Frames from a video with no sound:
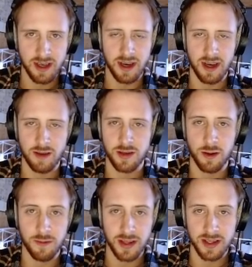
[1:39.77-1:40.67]
so
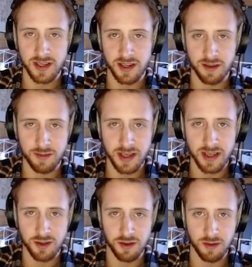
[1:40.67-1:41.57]
hopefully this is going to be
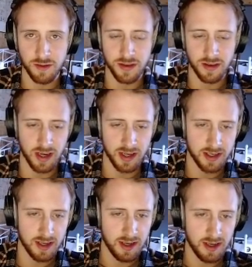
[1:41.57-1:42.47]
enjoyable for you guys.
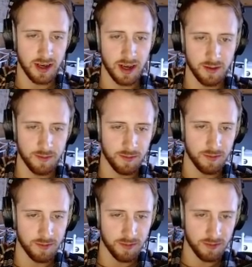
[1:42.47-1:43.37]

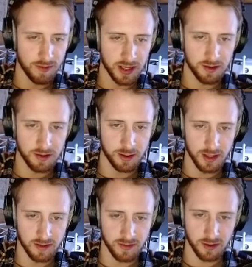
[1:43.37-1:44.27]
Thank you to
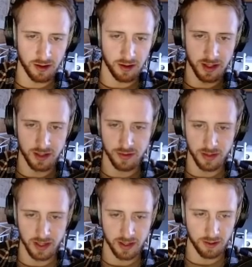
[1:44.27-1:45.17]
Christopher who got me this
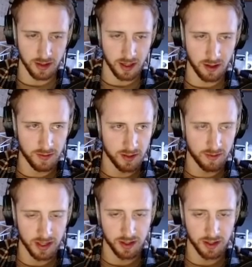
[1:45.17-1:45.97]
replay code, and obviously thank you